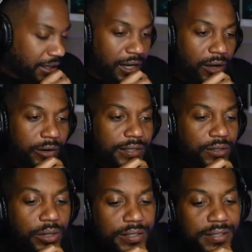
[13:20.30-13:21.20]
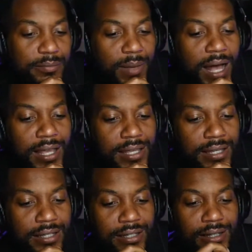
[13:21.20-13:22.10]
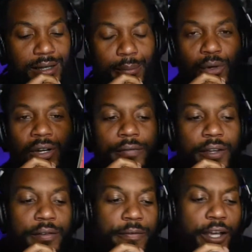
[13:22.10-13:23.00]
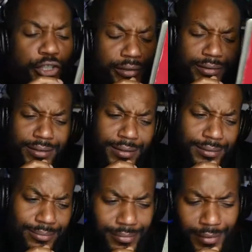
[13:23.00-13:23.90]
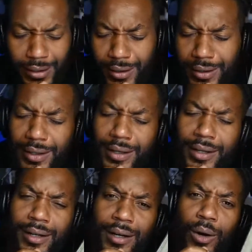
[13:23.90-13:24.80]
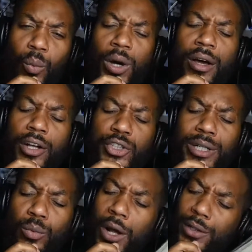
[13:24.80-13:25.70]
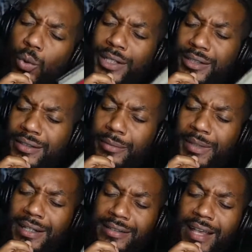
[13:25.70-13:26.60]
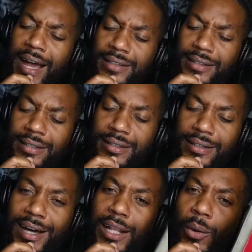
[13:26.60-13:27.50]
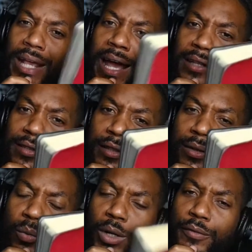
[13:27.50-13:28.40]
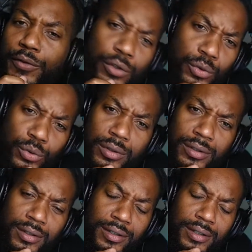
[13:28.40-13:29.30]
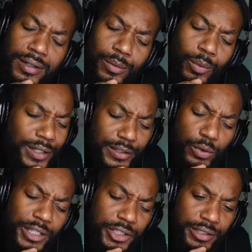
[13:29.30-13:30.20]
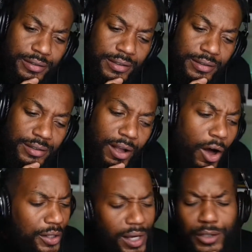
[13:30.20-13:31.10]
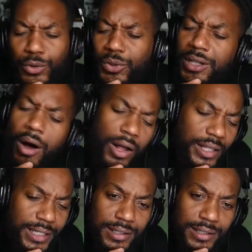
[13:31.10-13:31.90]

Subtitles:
All right, so this is my book of confessions. 101 questions to be exact, and I want to ask one of you one of these questions. All you got to do is call in.